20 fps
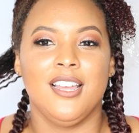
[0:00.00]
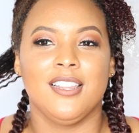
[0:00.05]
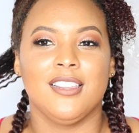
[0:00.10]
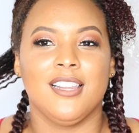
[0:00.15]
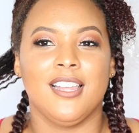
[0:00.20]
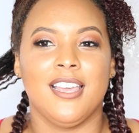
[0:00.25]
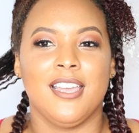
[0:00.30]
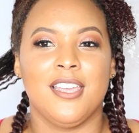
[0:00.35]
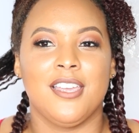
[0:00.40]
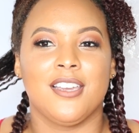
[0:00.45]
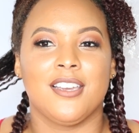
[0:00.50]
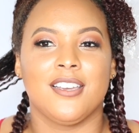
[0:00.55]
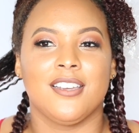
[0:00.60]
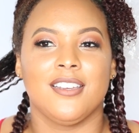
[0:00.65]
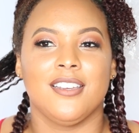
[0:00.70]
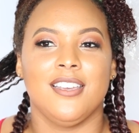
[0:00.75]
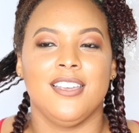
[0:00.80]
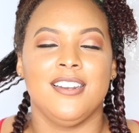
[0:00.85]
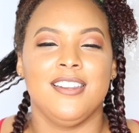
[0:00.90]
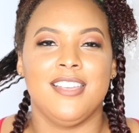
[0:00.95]

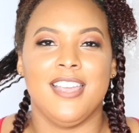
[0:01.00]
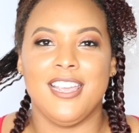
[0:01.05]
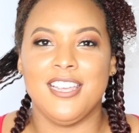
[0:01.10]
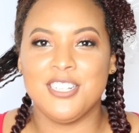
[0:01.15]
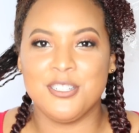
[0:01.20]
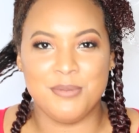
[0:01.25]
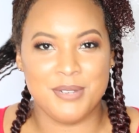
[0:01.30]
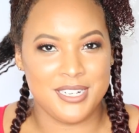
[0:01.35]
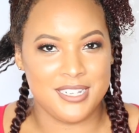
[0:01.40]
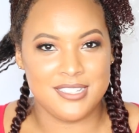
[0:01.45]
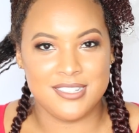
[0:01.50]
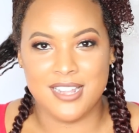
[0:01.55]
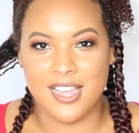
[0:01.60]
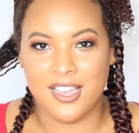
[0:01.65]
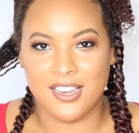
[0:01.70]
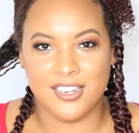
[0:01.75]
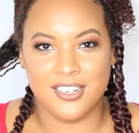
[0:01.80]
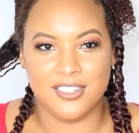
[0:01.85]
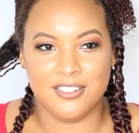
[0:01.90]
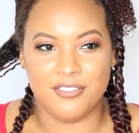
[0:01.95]
like engagement is
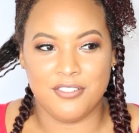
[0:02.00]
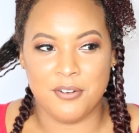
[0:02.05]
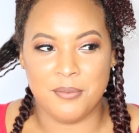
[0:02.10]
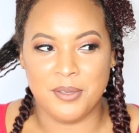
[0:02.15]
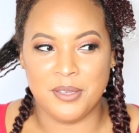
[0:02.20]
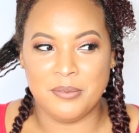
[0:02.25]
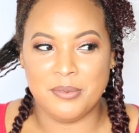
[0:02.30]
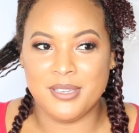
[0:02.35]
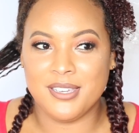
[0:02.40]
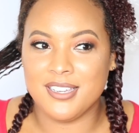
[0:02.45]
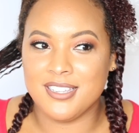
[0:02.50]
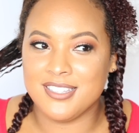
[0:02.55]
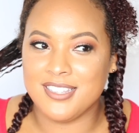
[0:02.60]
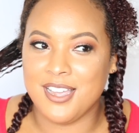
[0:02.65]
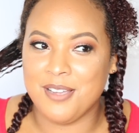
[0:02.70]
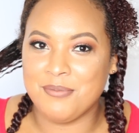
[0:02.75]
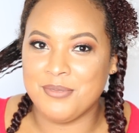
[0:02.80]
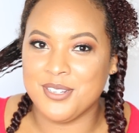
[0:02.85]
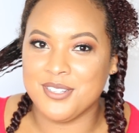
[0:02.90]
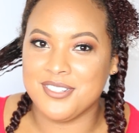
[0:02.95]
not good for me because
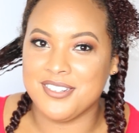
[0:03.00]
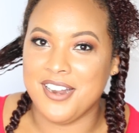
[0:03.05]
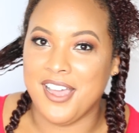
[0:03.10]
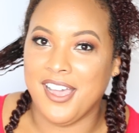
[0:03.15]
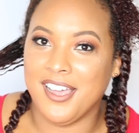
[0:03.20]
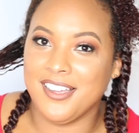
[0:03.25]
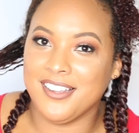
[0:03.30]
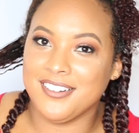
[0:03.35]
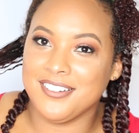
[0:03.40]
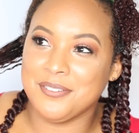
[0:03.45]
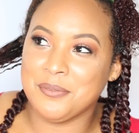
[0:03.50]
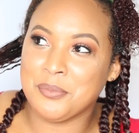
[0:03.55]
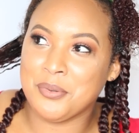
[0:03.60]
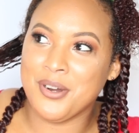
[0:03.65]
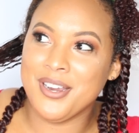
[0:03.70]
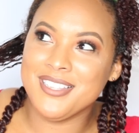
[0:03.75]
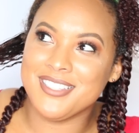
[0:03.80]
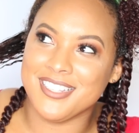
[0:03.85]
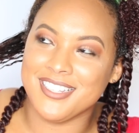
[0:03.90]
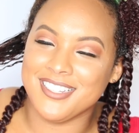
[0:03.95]
I'm just not
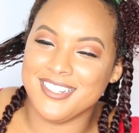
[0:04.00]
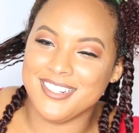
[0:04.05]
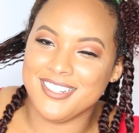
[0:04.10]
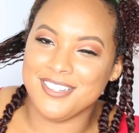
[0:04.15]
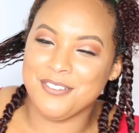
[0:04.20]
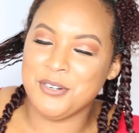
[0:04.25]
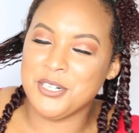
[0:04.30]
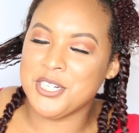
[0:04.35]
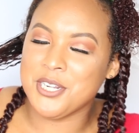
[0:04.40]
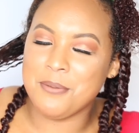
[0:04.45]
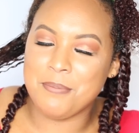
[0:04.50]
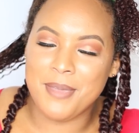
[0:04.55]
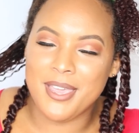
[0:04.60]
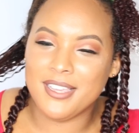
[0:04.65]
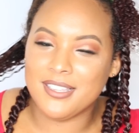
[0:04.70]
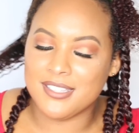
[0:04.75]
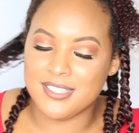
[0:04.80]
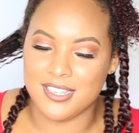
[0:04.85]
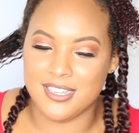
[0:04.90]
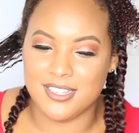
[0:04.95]
present, which it
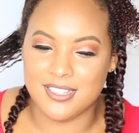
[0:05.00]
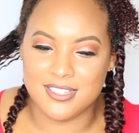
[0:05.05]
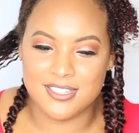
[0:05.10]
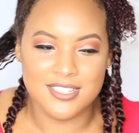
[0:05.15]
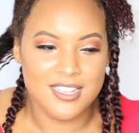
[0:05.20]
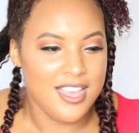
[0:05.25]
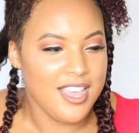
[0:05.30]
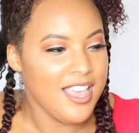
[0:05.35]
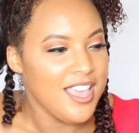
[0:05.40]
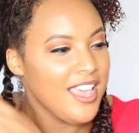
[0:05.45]
makes sense.